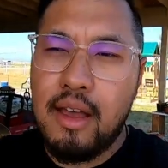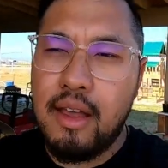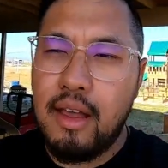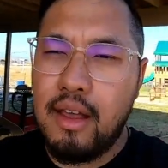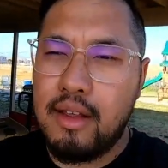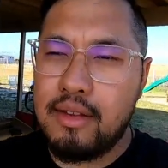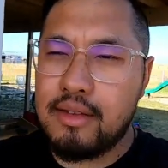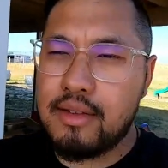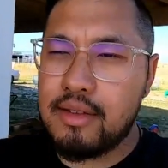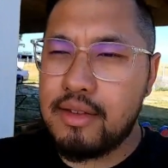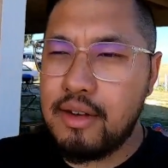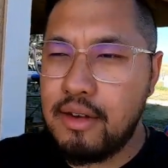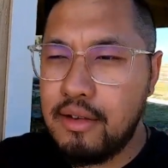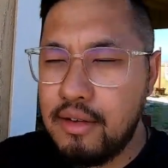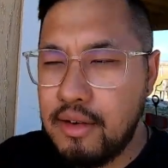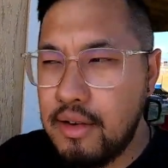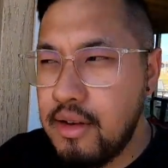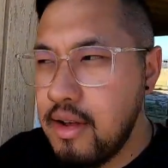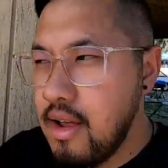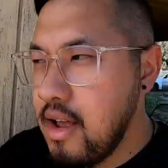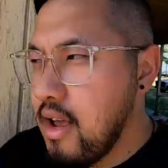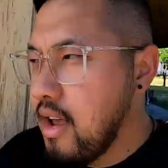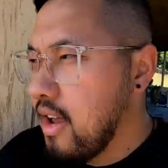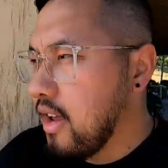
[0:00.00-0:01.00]
And so
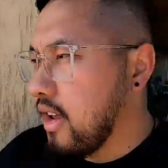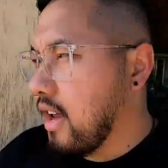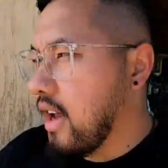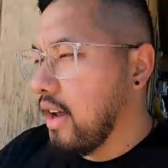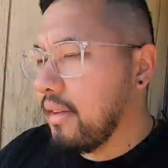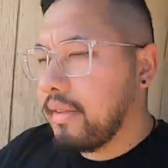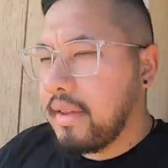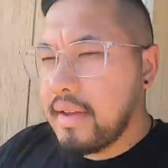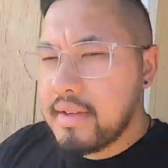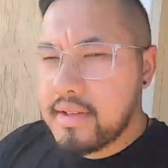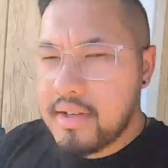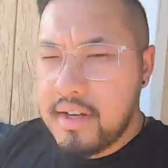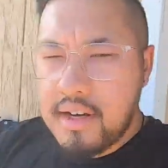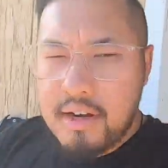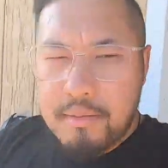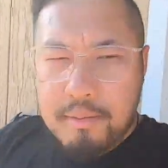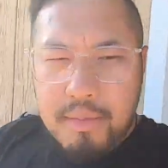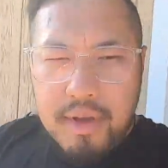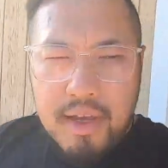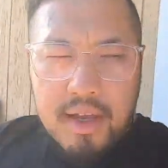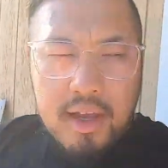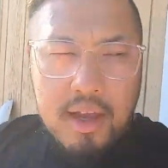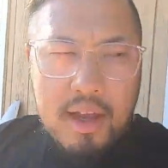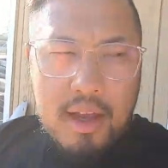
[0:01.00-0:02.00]
yeah, that's gonna
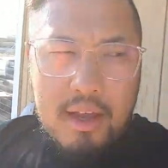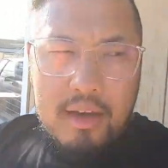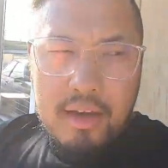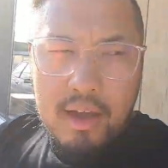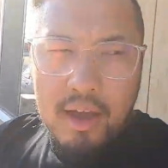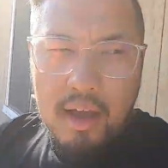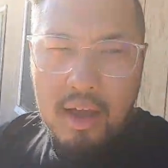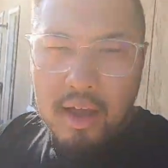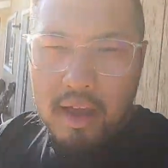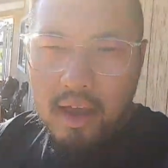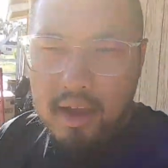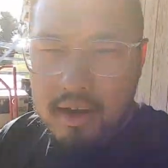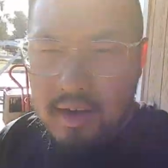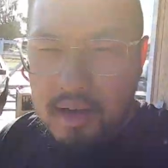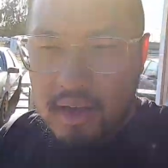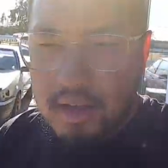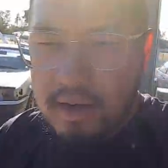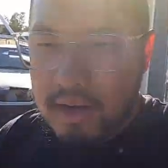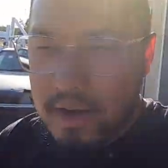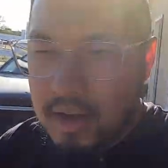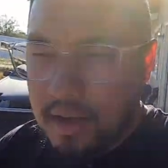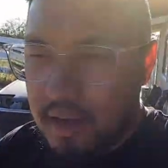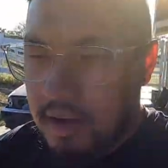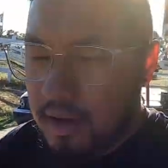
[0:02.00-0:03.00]
be it. And
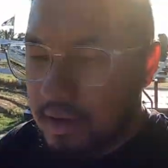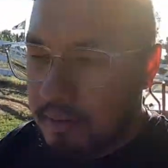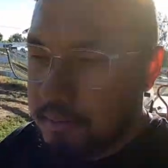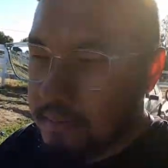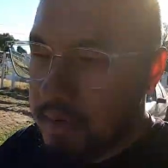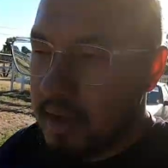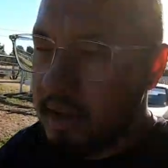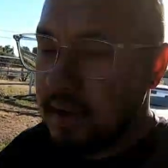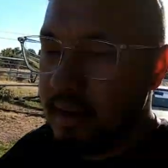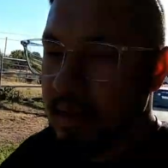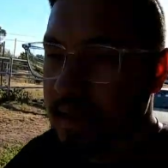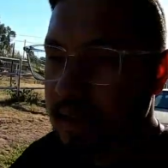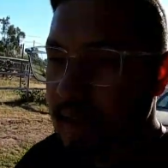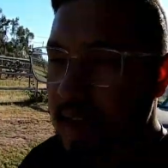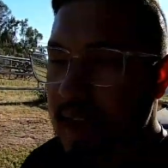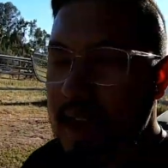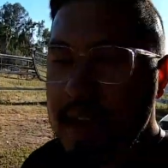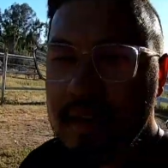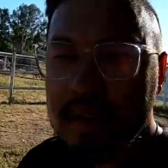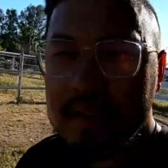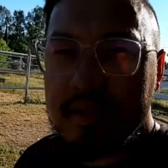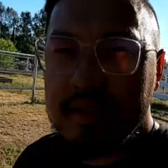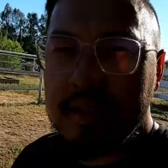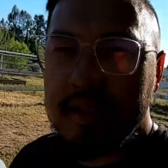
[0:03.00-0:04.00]
then
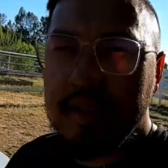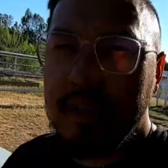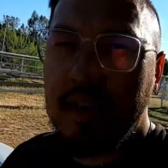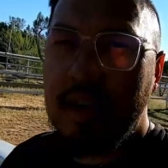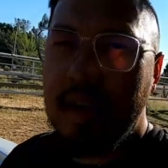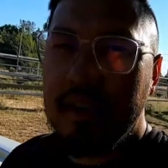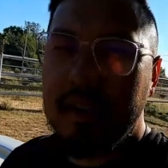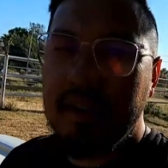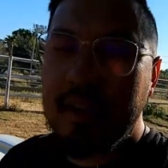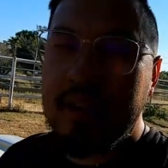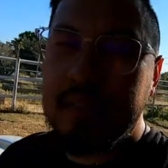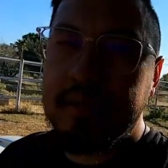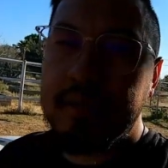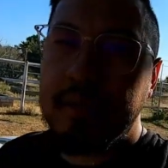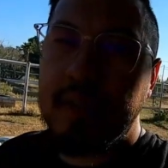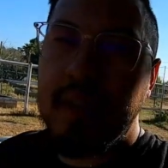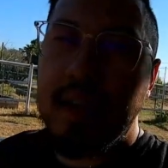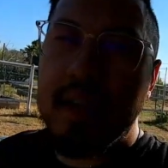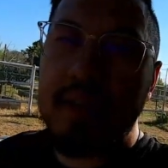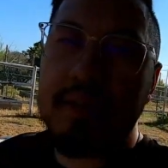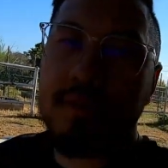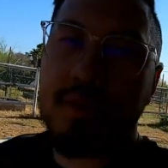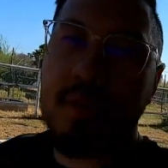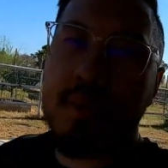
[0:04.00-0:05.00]
yeah, still a lot of things for the
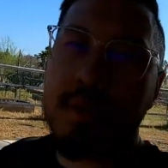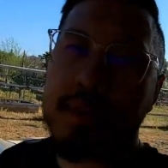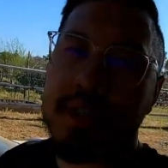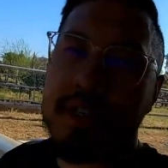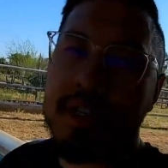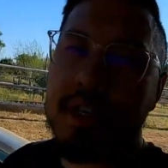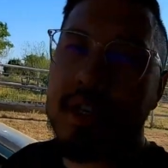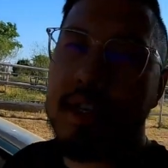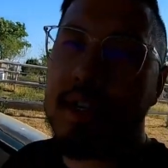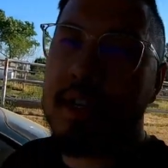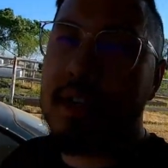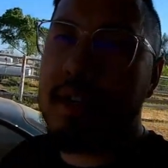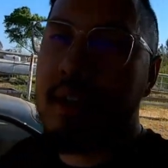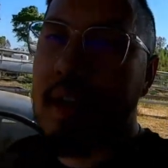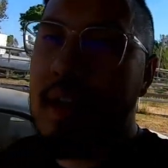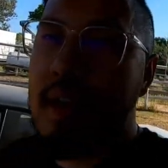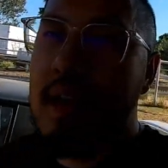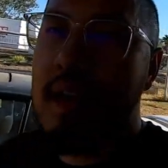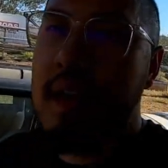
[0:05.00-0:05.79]
S14.